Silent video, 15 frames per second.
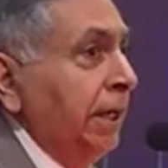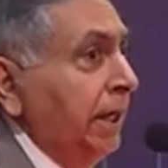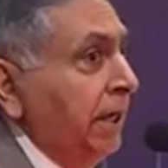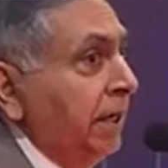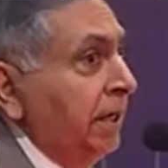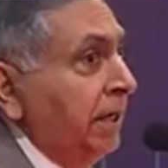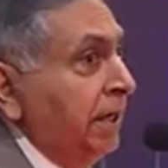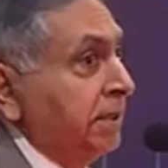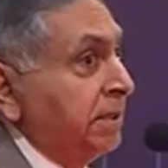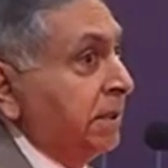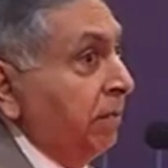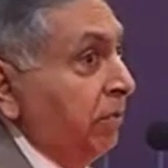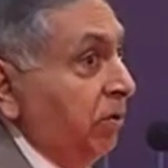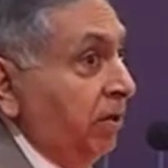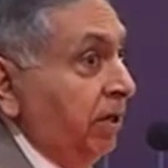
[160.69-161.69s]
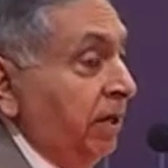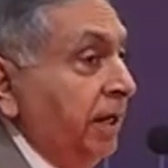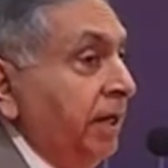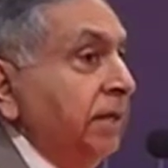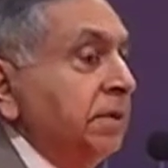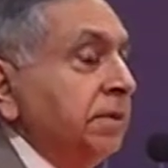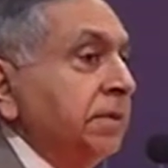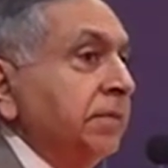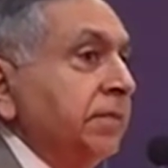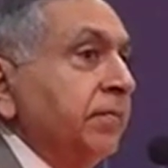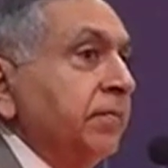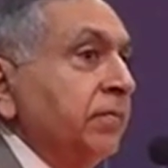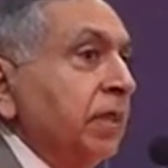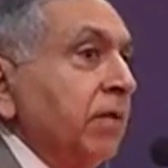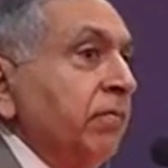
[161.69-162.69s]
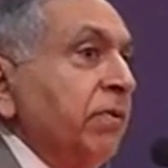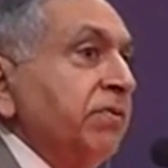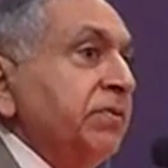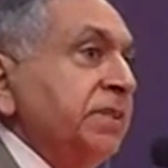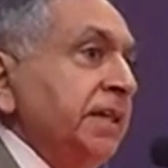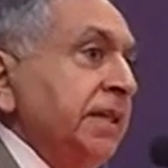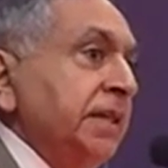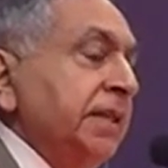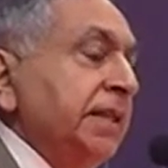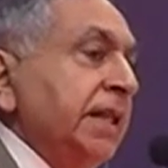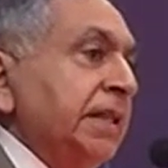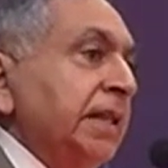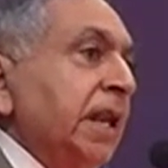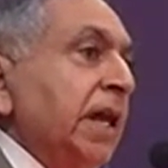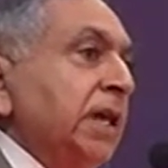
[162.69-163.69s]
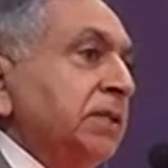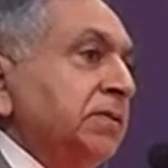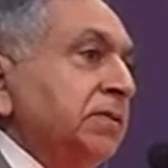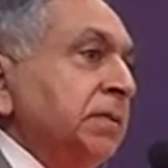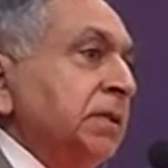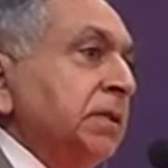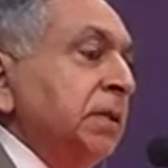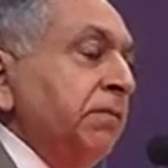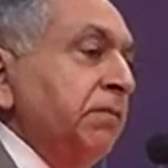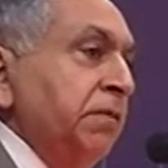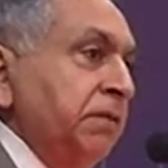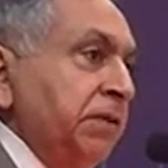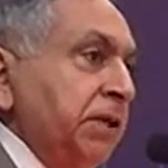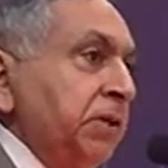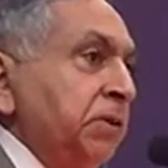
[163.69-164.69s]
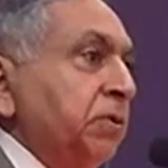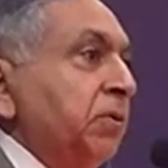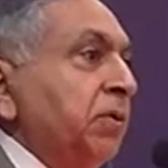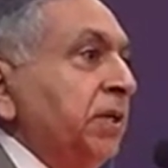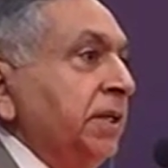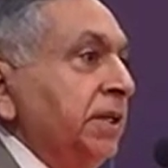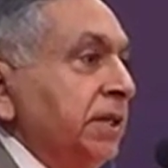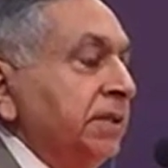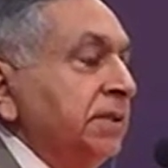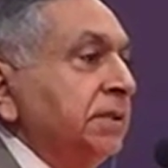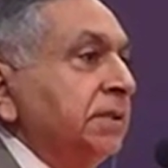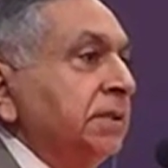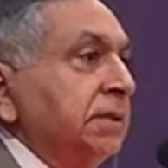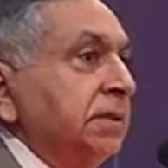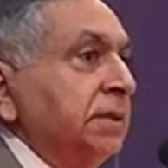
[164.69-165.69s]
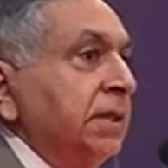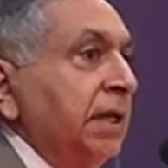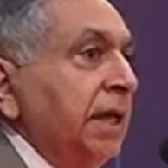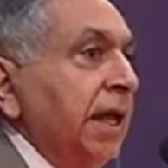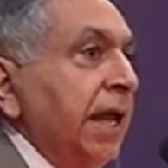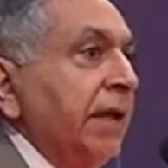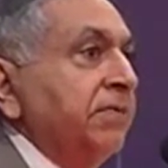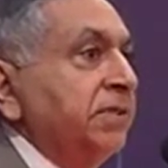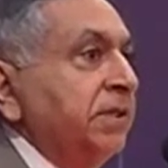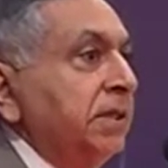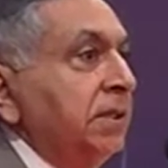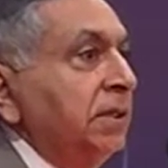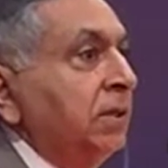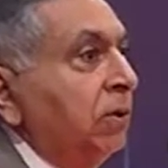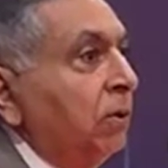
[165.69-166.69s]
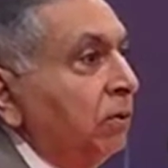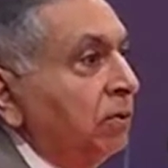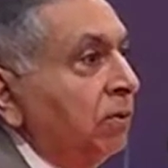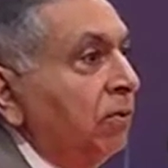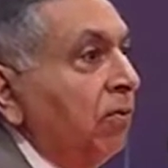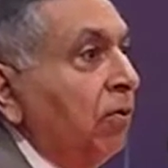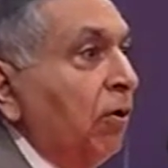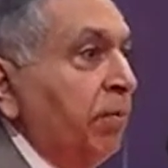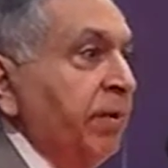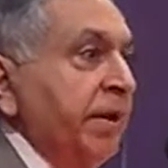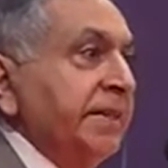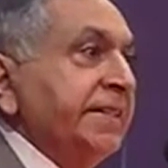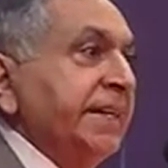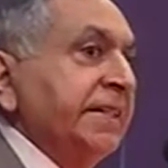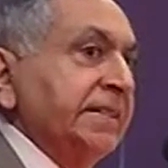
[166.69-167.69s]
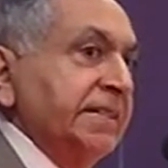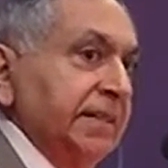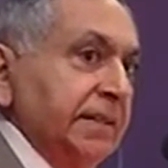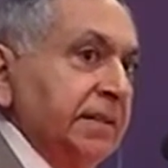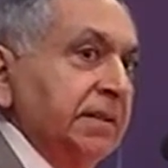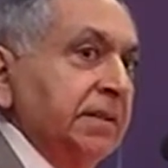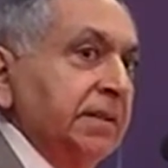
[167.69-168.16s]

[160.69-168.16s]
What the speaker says: In Indian subcontinent, we've seen that the last 15 to 20 years have seen the growth of corporate sector,